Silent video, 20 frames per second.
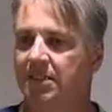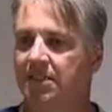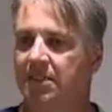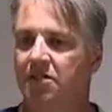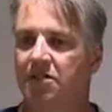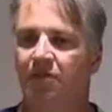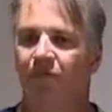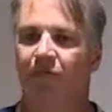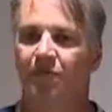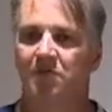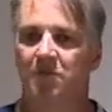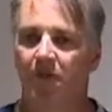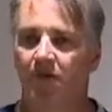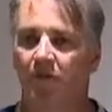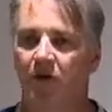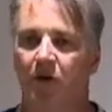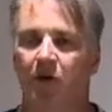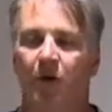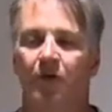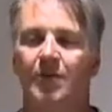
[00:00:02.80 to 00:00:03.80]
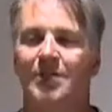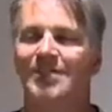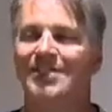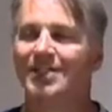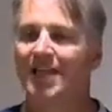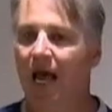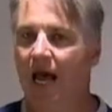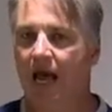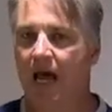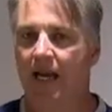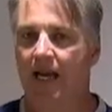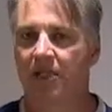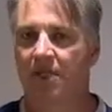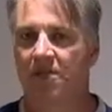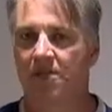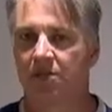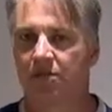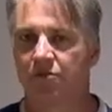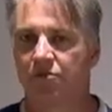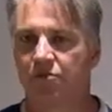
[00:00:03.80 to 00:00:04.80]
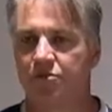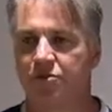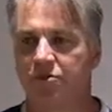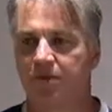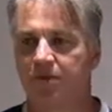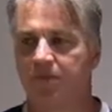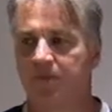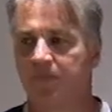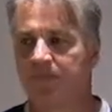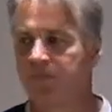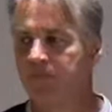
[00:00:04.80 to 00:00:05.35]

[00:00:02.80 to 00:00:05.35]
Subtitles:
These are from something called the Sciatic Solution.